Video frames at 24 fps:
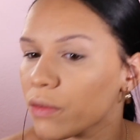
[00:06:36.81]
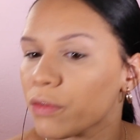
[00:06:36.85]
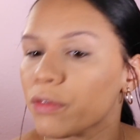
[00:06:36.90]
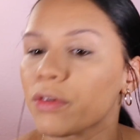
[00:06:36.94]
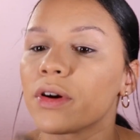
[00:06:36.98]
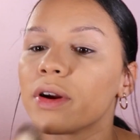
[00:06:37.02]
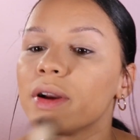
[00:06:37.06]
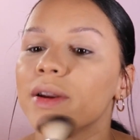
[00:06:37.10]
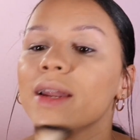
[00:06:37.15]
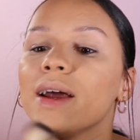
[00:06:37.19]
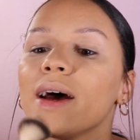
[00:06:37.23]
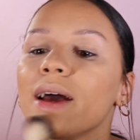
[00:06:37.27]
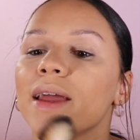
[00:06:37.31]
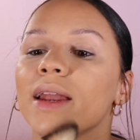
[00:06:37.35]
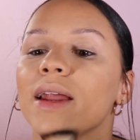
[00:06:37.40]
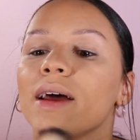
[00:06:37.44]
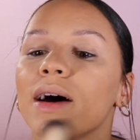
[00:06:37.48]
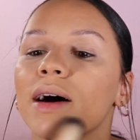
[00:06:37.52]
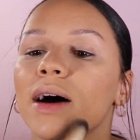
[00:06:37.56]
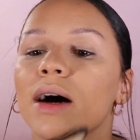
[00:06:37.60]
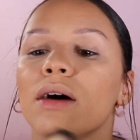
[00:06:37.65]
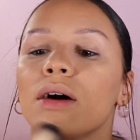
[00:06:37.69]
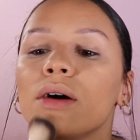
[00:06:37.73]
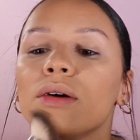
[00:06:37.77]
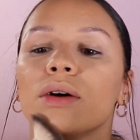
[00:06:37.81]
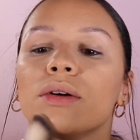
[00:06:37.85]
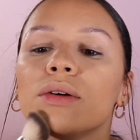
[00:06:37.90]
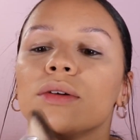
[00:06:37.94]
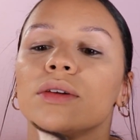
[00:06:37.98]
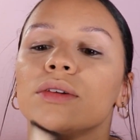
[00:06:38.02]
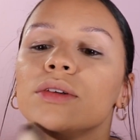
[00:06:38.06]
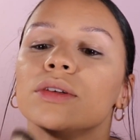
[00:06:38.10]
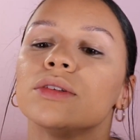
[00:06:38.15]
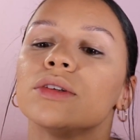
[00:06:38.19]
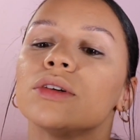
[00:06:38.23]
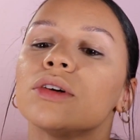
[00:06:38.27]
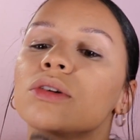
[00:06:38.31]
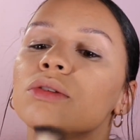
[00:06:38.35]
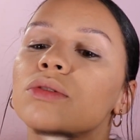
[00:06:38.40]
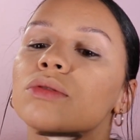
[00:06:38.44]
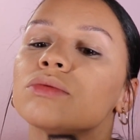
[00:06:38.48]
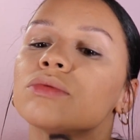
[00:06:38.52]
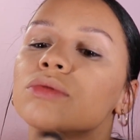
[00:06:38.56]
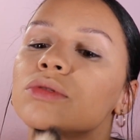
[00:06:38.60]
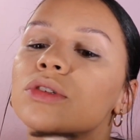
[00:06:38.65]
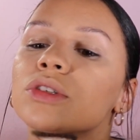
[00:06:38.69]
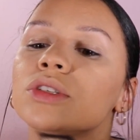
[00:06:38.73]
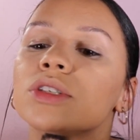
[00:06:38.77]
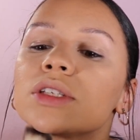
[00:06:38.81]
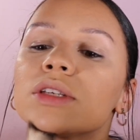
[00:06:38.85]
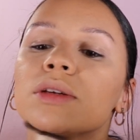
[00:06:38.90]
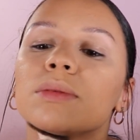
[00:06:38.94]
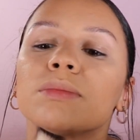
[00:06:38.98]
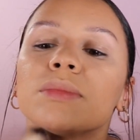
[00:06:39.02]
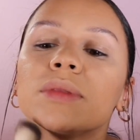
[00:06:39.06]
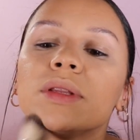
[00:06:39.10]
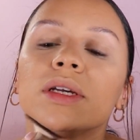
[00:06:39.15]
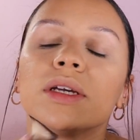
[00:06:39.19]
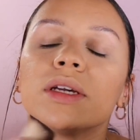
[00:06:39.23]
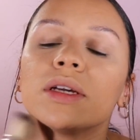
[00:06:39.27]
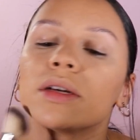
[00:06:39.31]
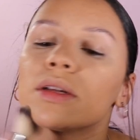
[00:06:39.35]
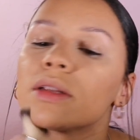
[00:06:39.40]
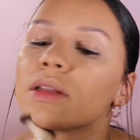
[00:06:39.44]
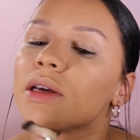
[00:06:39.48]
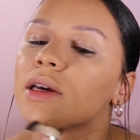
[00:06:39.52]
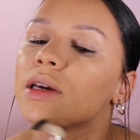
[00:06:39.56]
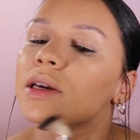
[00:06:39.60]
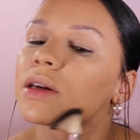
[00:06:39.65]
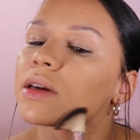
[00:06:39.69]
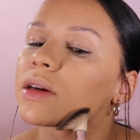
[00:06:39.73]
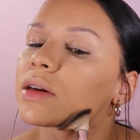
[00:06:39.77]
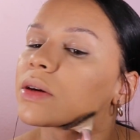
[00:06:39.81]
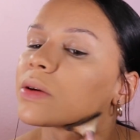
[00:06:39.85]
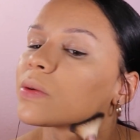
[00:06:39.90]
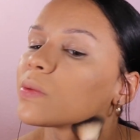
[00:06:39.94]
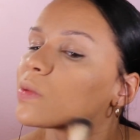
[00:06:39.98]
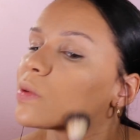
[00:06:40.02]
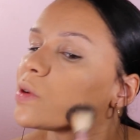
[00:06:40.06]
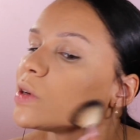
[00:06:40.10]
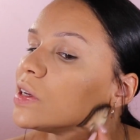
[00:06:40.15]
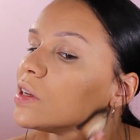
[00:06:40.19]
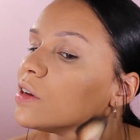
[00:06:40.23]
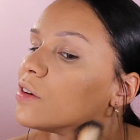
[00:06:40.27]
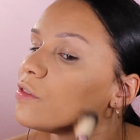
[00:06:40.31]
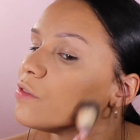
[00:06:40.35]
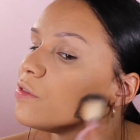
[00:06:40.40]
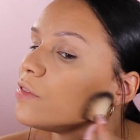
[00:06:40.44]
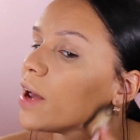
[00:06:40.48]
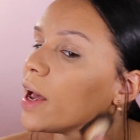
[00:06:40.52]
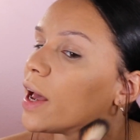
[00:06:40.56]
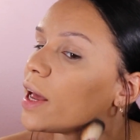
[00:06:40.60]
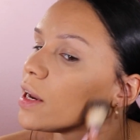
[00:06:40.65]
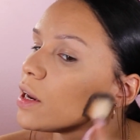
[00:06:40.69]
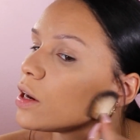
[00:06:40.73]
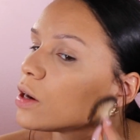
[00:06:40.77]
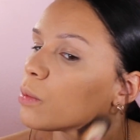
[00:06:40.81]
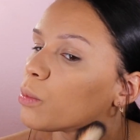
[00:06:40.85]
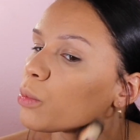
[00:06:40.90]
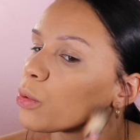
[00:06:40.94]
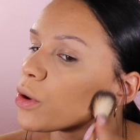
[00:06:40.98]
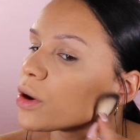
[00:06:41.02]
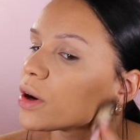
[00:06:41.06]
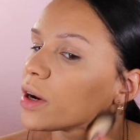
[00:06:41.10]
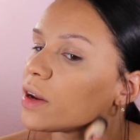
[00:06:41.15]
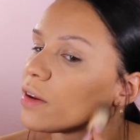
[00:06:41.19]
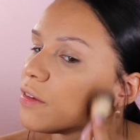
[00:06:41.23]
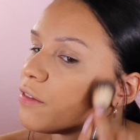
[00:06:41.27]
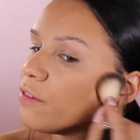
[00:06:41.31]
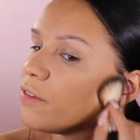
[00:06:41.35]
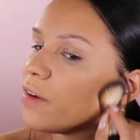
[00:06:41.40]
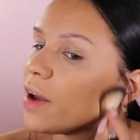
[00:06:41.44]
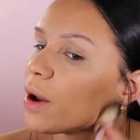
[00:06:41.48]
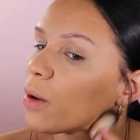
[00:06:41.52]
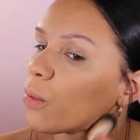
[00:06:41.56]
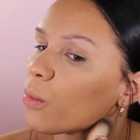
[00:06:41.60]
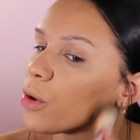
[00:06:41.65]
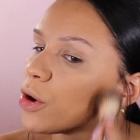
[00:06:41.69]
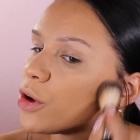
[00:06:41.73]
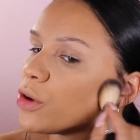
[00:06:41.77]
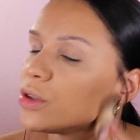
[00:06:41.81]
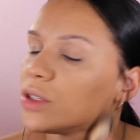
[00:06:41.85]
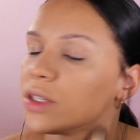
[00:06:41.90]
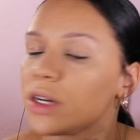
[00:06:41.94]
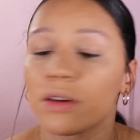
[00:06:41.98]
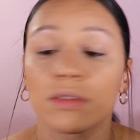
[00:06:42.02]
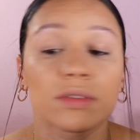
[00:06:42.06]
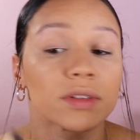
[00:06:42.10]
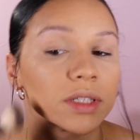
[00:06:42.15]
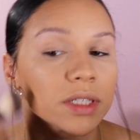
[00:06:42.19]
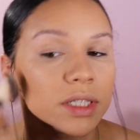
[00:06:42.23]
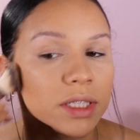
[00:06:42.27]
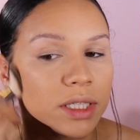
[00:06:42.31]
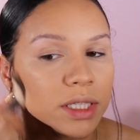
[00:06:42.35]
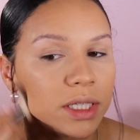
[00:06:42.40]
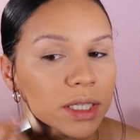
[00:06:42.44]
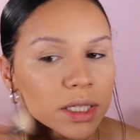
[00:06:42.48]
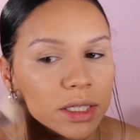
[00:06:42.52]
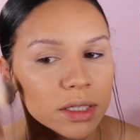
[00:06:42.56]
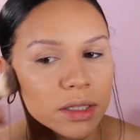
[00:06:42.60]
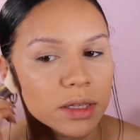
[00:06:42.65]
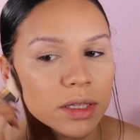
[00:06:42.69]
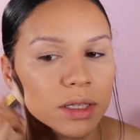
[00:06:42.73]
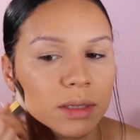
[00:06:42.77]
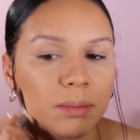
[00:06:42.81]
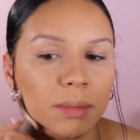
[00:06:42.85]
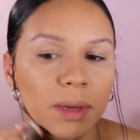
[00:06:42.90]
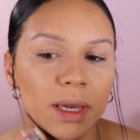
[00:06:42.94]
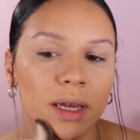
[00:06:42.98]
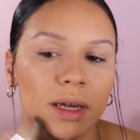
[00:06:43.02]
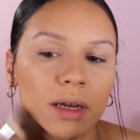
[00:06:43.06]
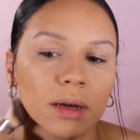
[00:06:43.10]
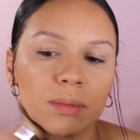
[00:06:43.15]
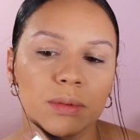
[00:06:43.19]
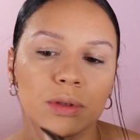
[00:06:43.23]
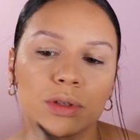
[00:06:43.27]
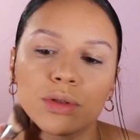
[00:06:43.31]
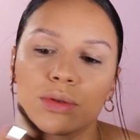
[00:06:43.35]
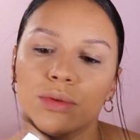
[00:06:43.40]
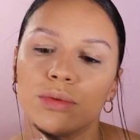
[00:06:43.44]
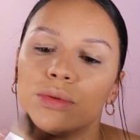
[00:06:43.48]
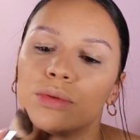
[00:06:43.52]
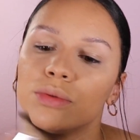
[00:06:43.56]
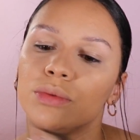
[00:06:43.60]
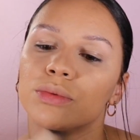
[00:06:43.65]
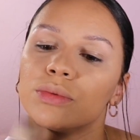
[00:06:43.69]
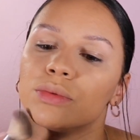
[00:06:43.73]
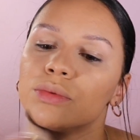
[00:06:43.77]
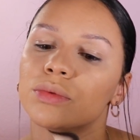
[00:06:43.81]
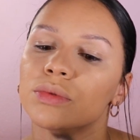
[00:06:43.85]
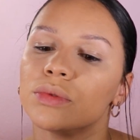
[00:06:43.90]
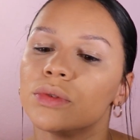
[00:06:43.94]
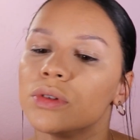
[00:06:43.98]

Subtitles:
for a night out, you know, or something like an event, an important event where you definitely need the makeup to,